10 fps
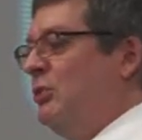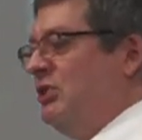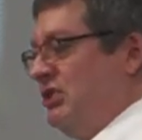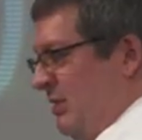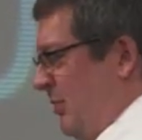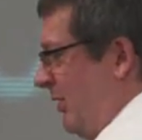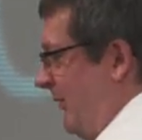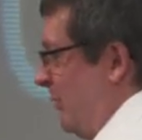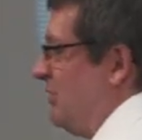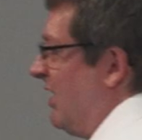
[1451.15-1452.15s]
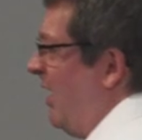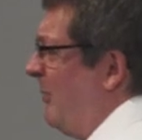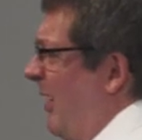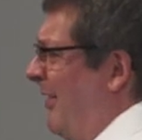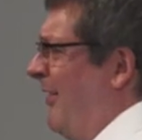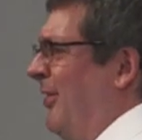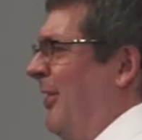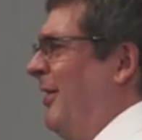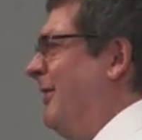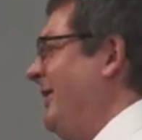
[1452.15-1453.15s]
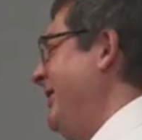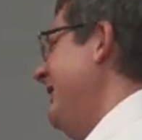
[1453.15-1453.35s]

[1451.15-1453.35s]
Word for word: And when Gmail first came out, I thought,